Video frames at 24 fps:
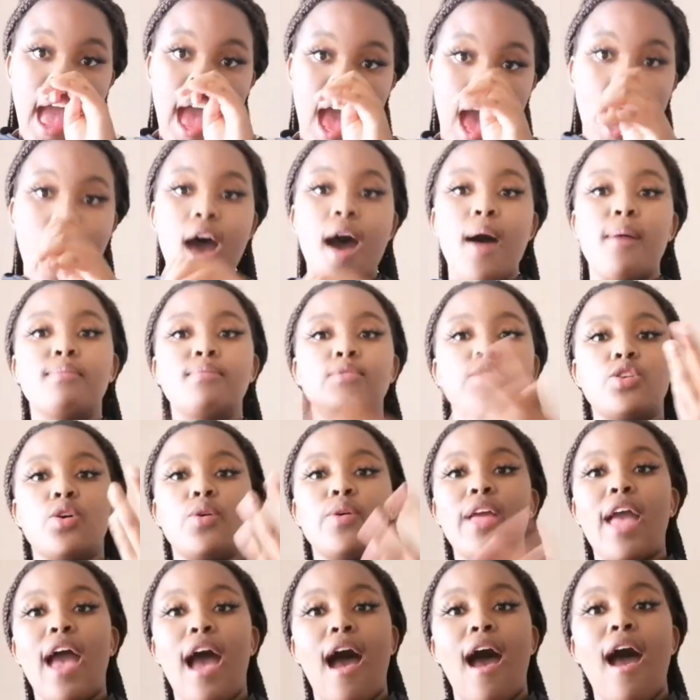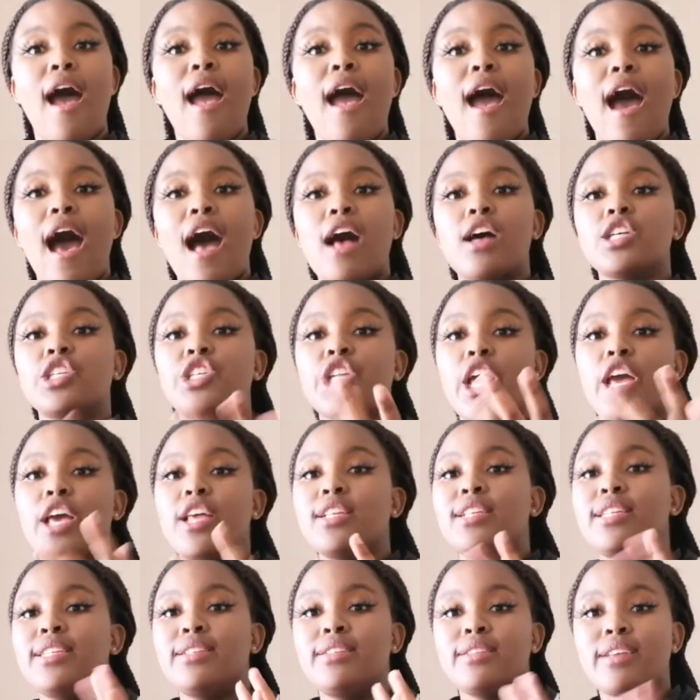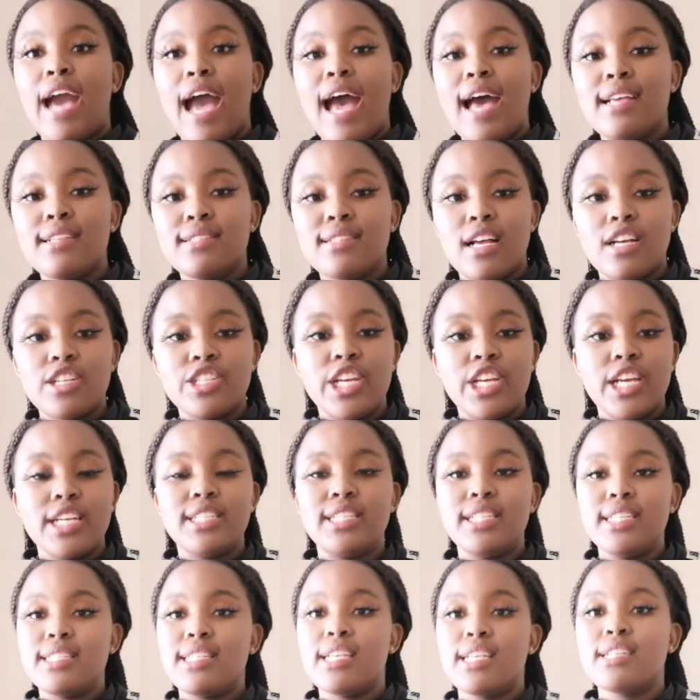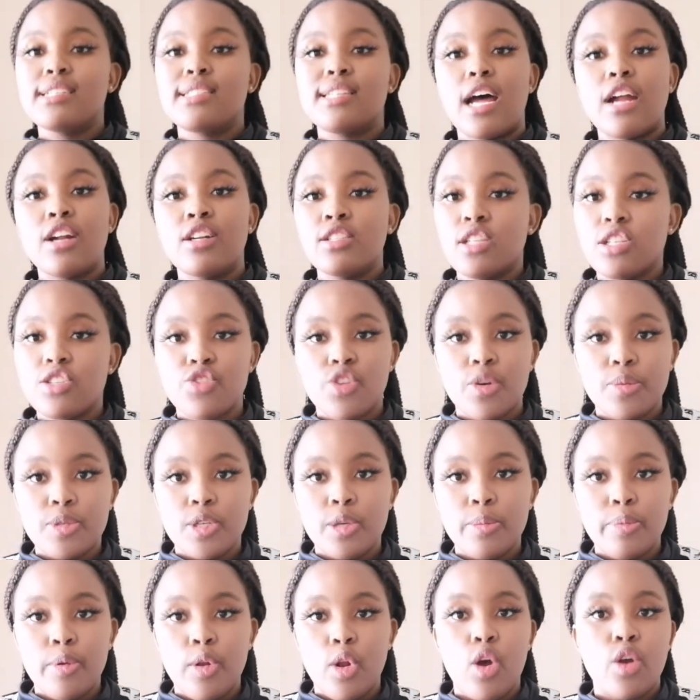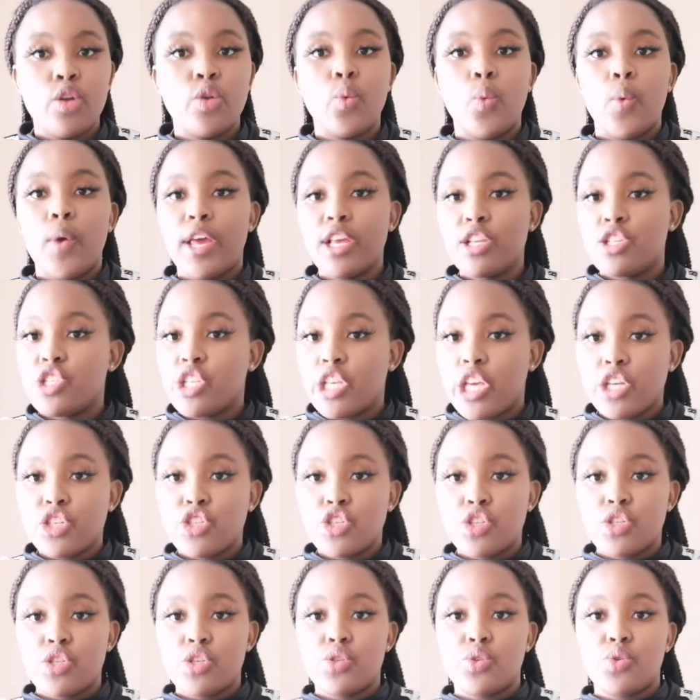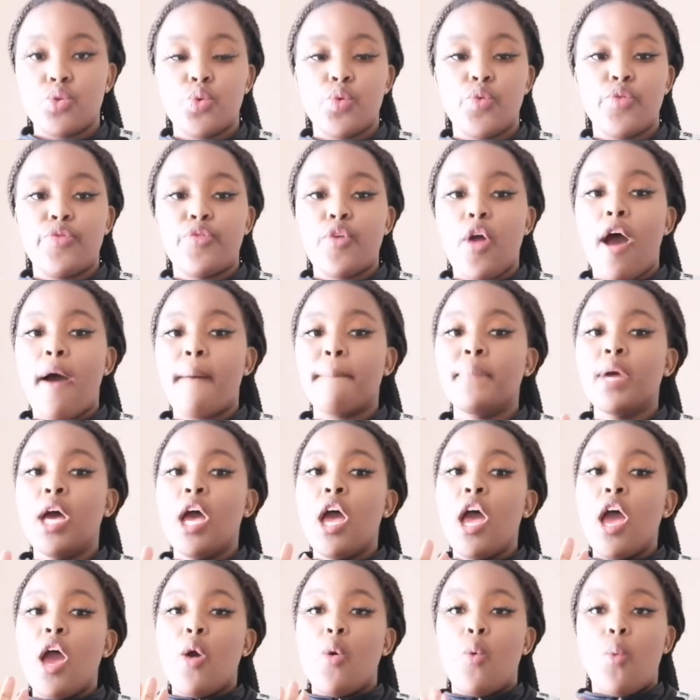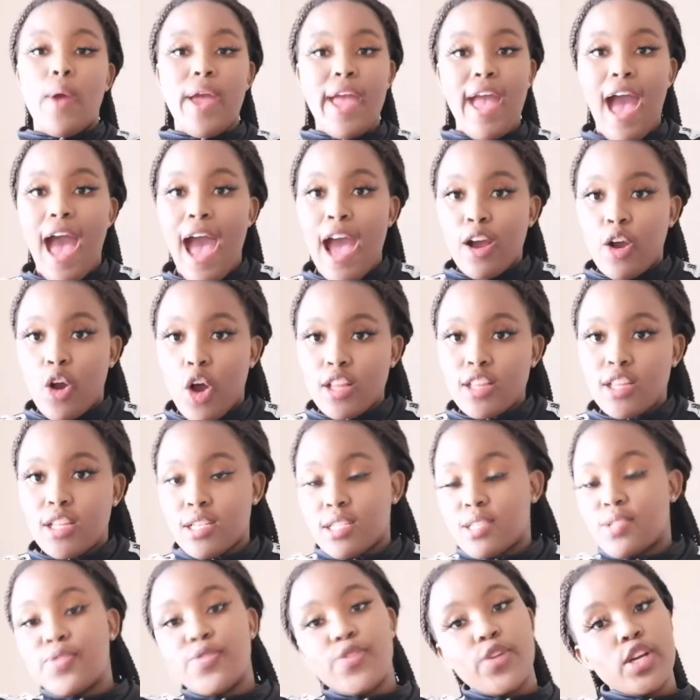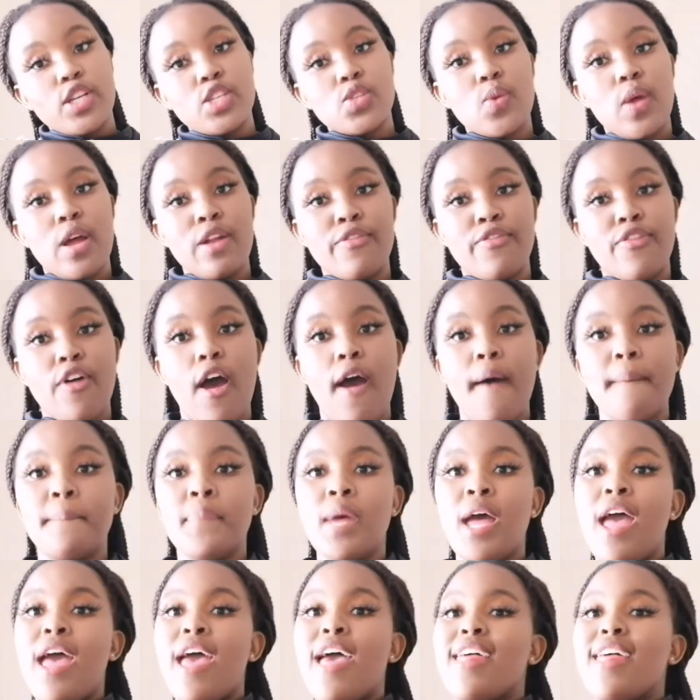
um, so yeah, I'll share, guys, I'll share details down in the description below on where to get your tattoo from, where I got this first one from.